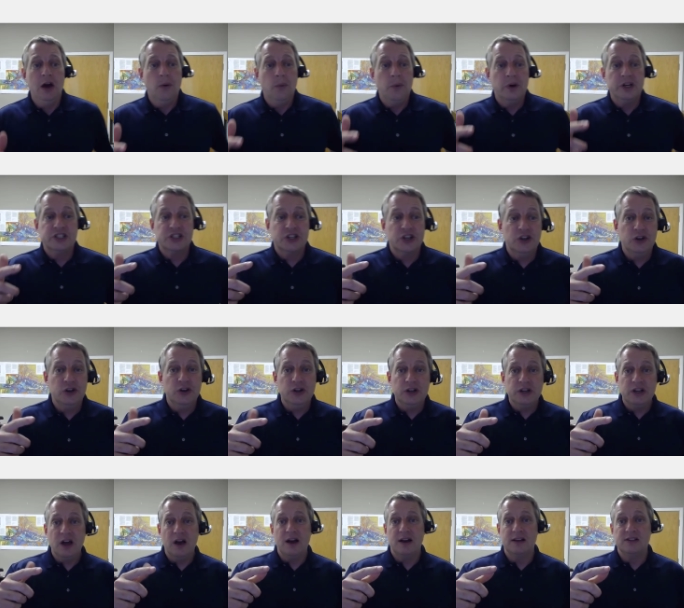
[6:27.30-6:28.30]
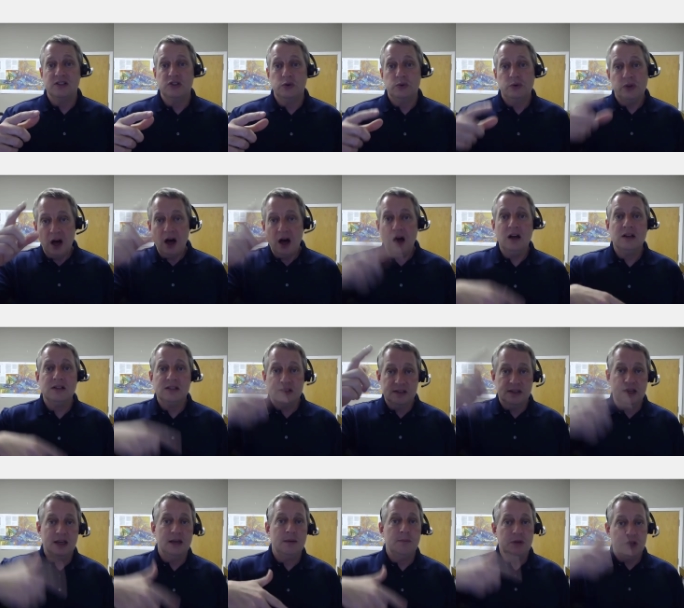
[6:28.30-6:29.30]
which could cause you to
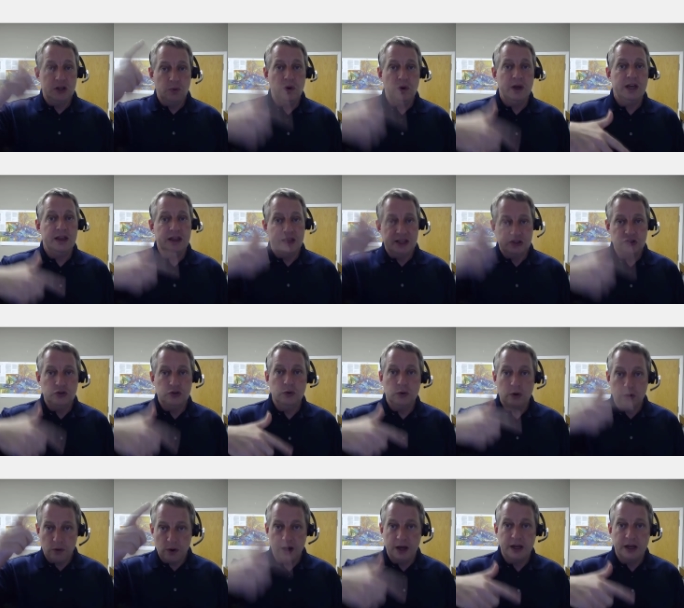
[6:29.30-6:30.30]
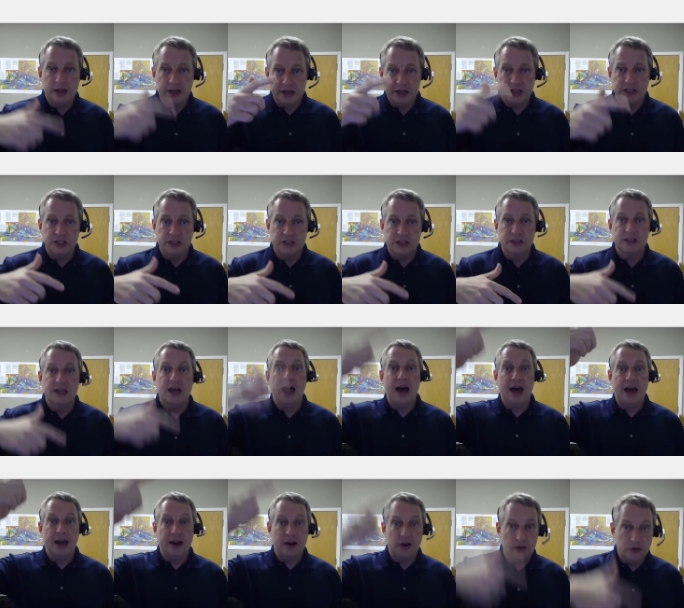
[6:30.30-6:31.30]
oscillate between these 2 courant conditions,
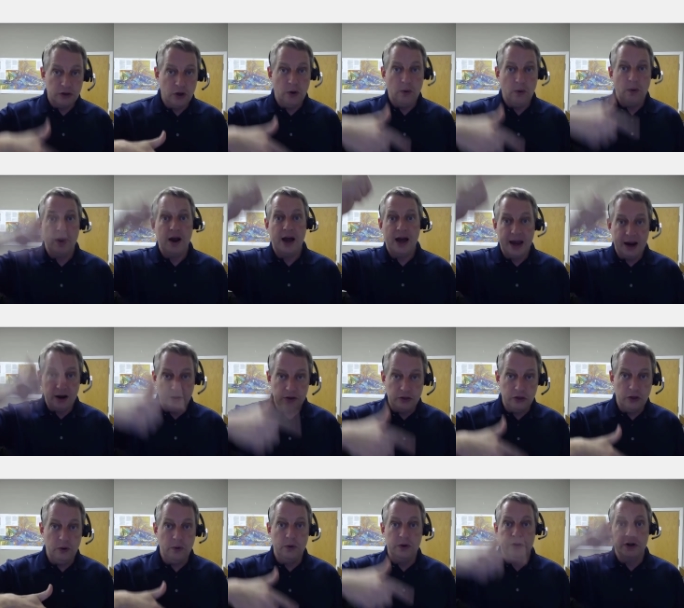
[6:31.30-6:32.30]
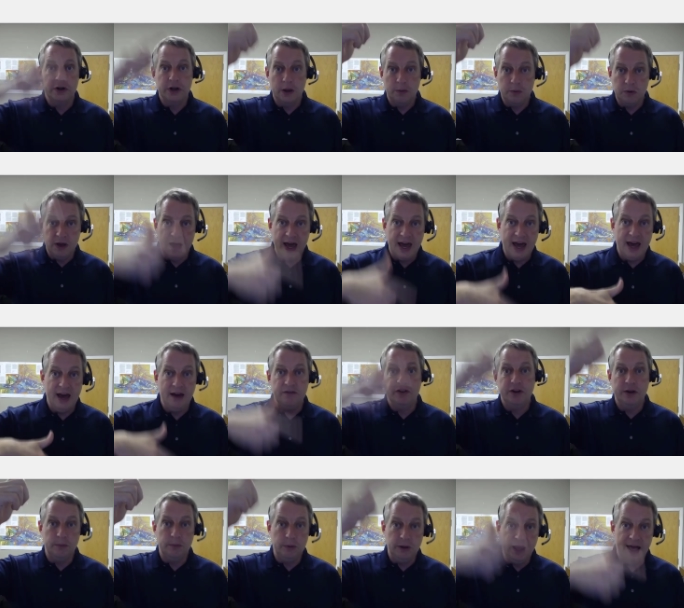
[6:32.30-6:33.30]
higher, lower, double
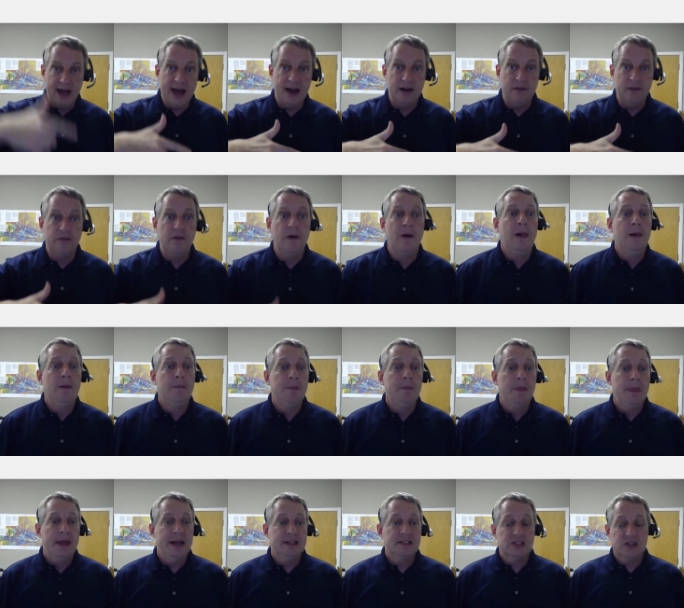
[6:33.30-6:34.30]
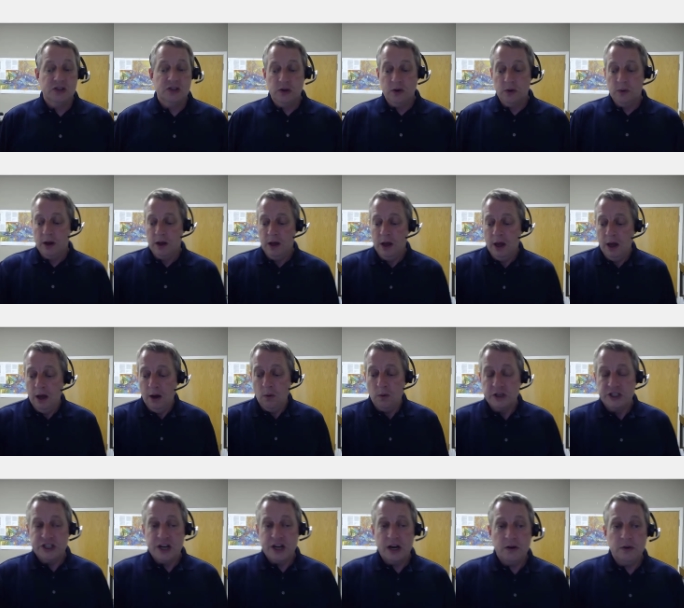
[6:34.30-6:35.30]
half. And so
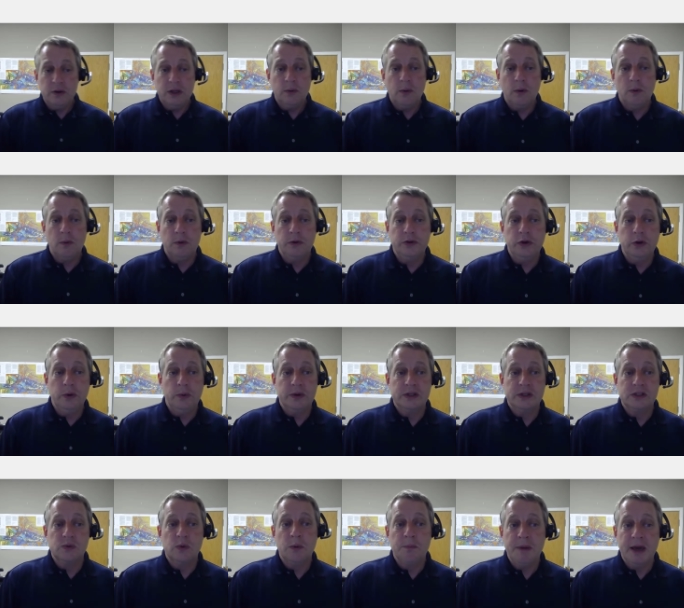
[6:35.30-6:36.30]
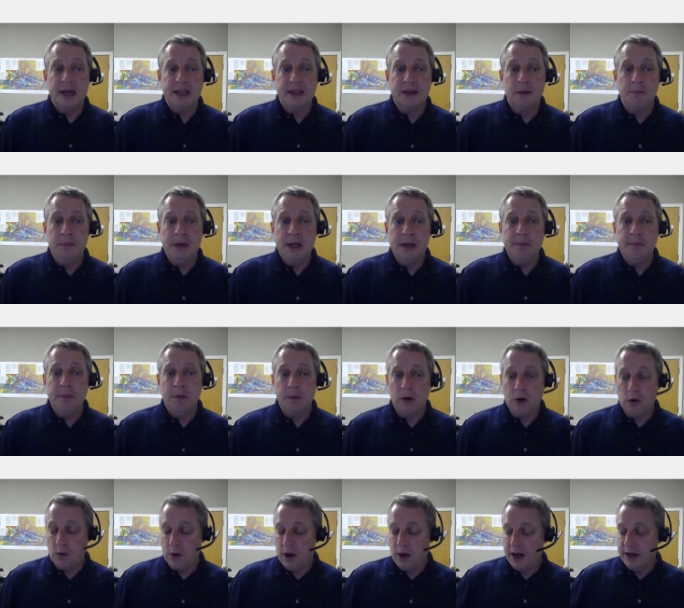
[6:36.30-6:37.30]
generally what we'll do is we'll make the minimum
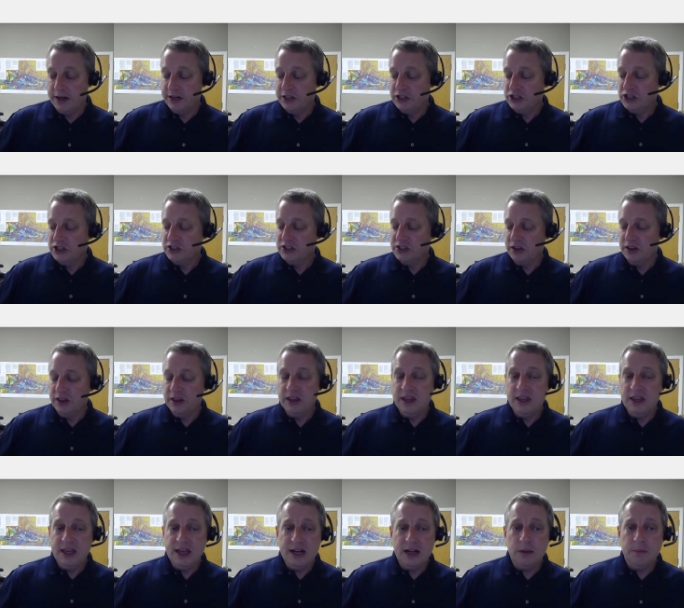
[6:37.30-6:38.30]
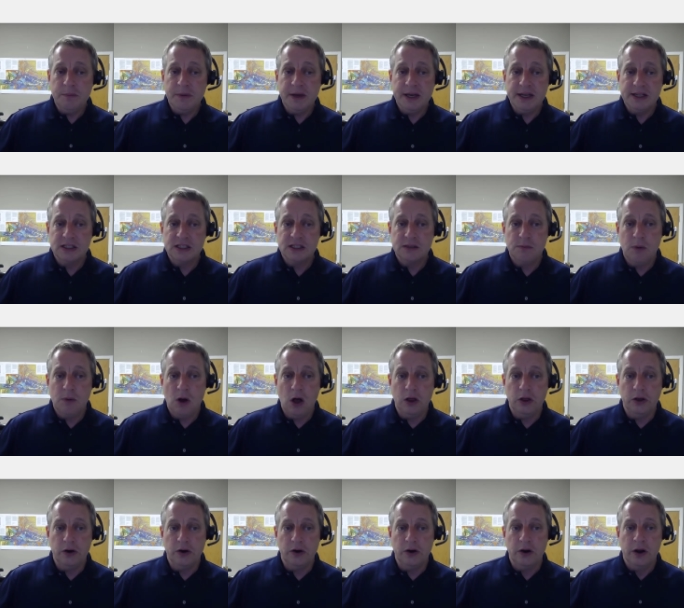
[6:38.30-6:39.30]
courant just a little bit
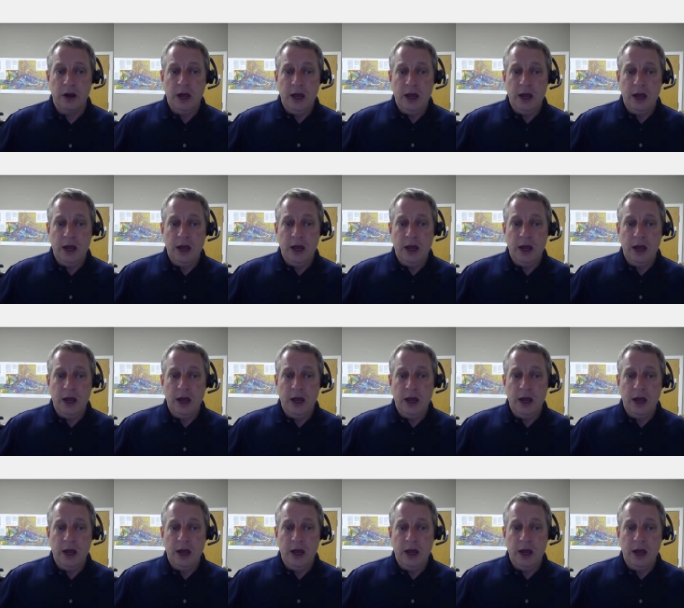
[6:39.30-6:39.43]
smaller